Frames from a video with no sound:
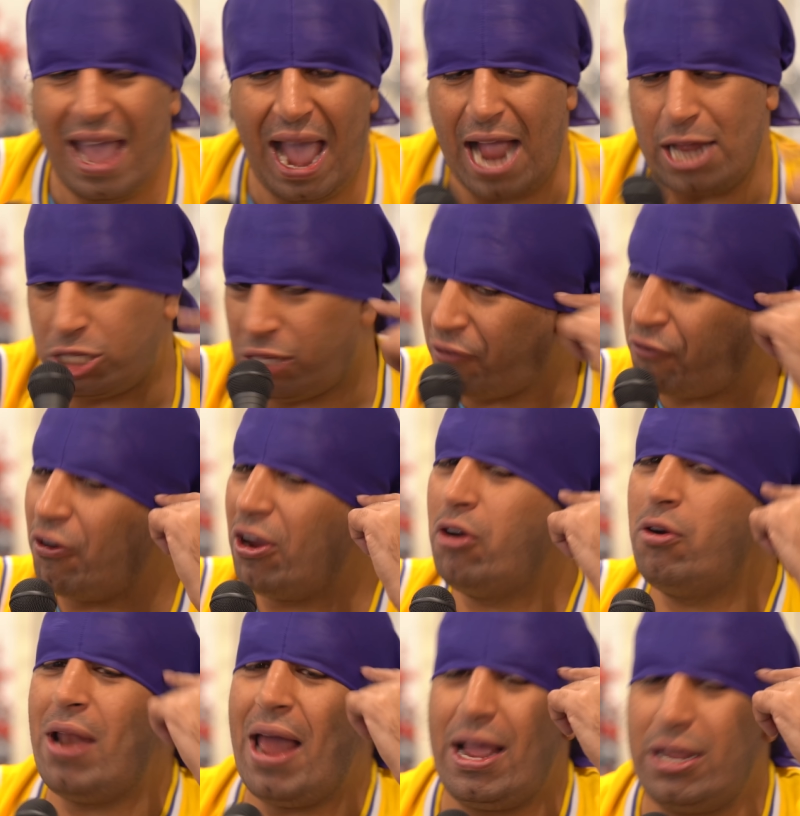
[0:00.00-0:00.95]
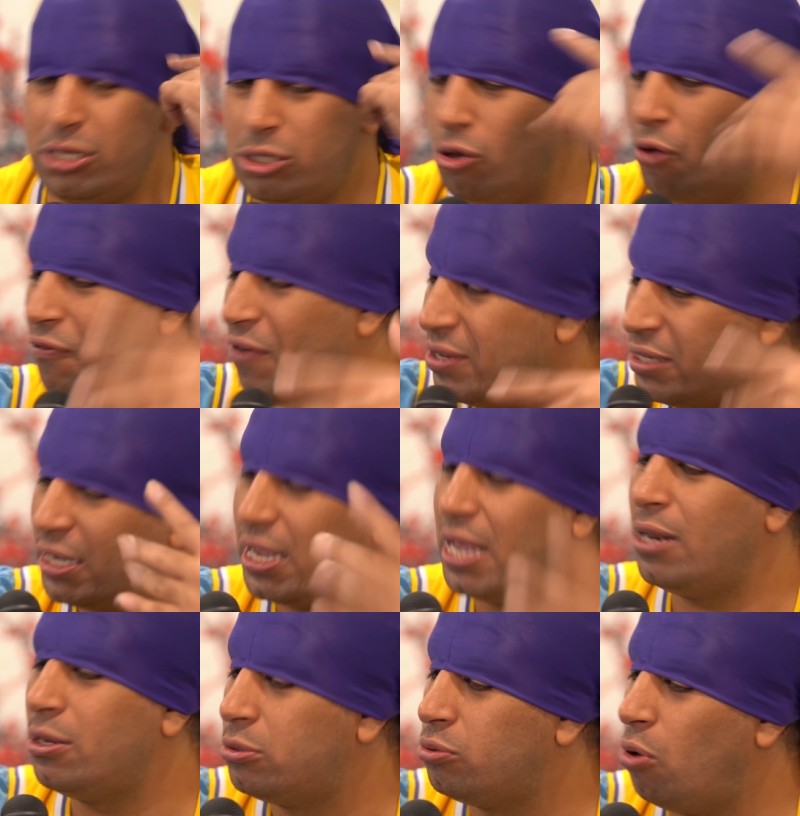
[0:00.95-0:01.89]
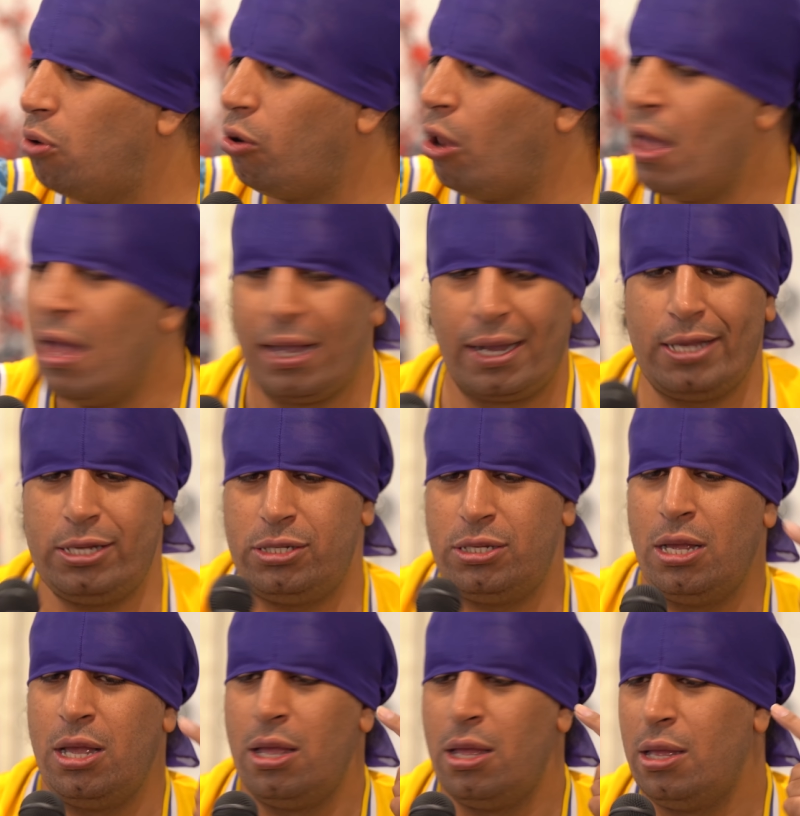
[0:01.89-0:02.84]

and to figure it out yourself as a kid as well, because